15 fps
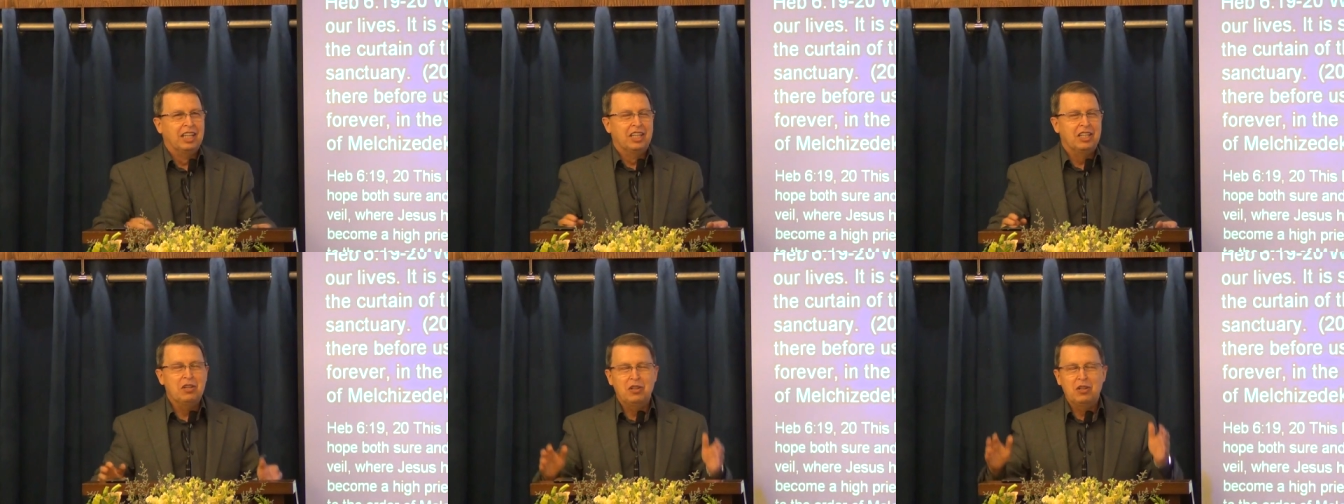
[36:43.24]

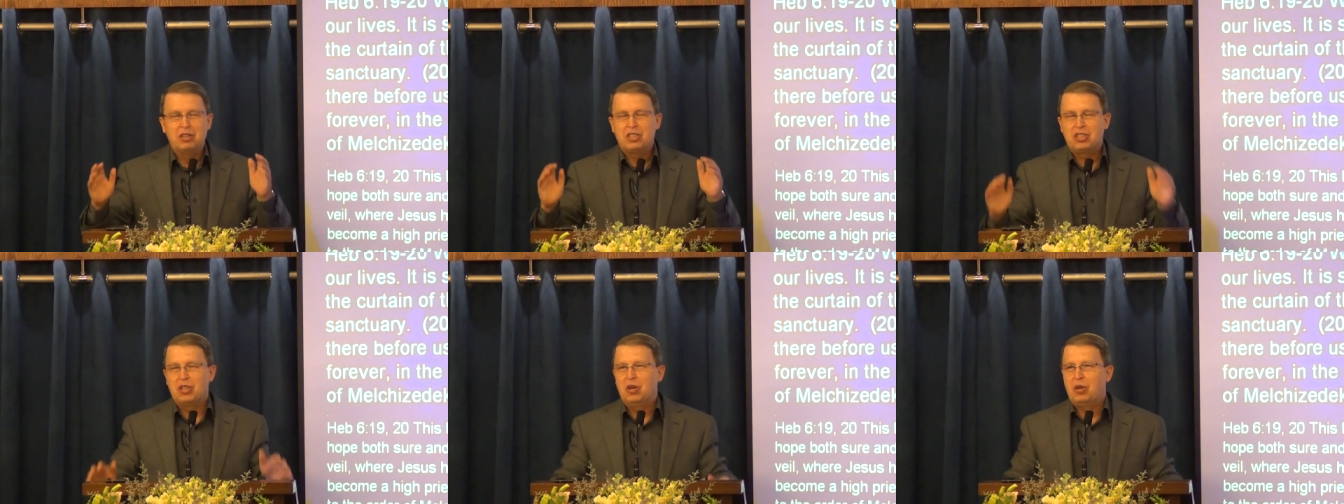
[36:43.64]
You
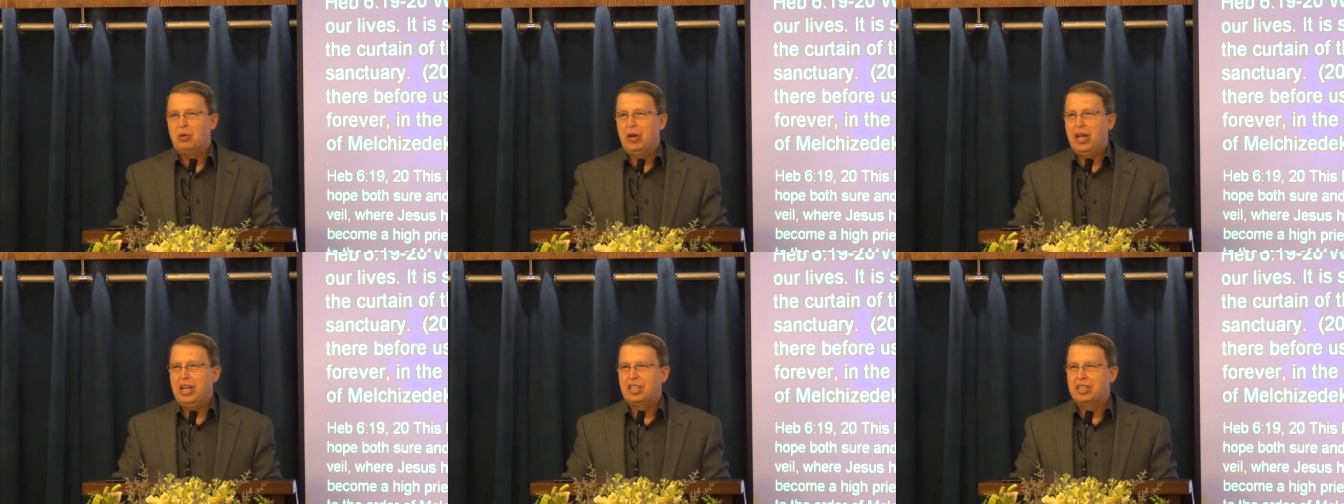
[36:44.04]
look so
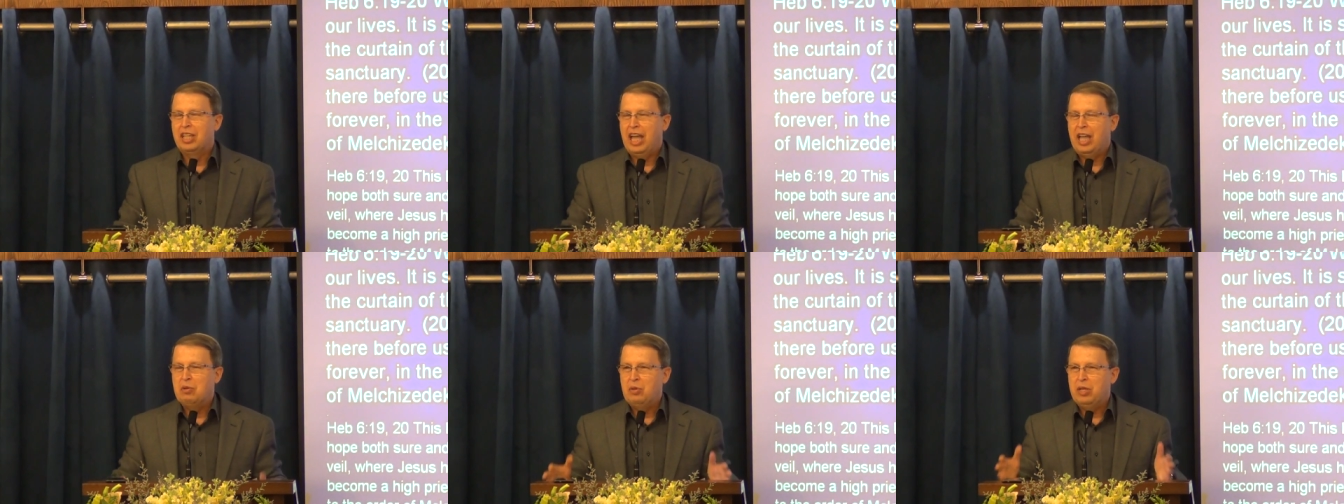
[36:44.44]
great,
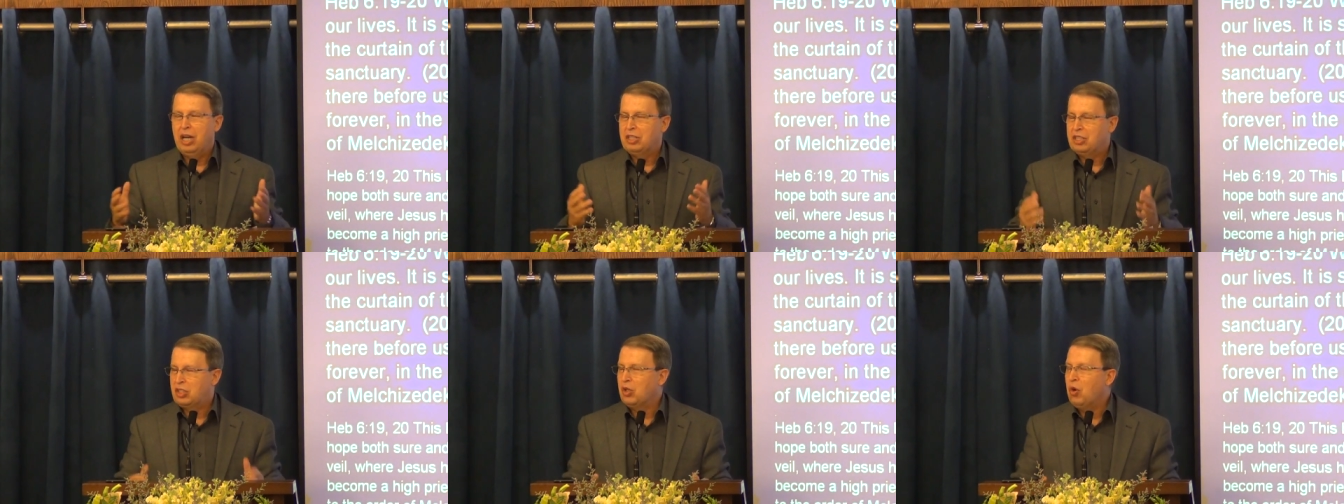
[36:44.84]
and we
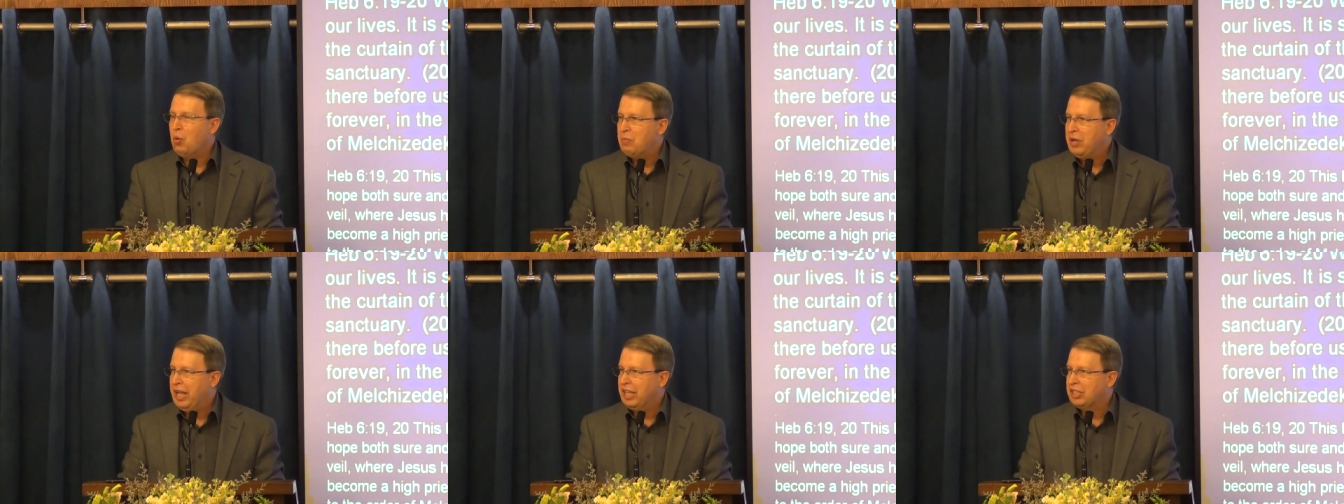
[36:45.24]
are so
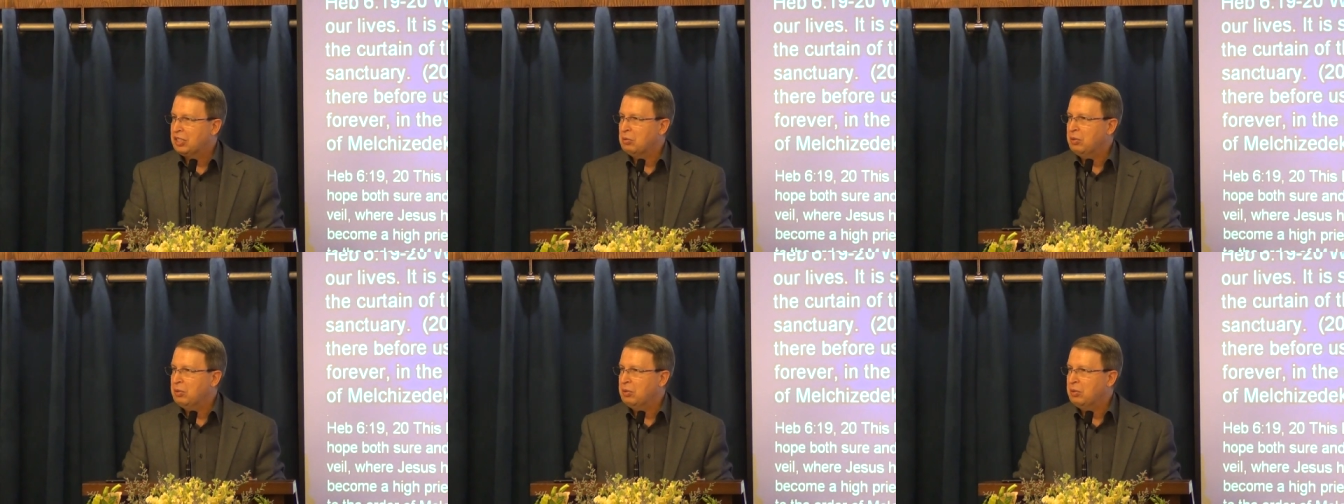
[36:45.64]
blessed.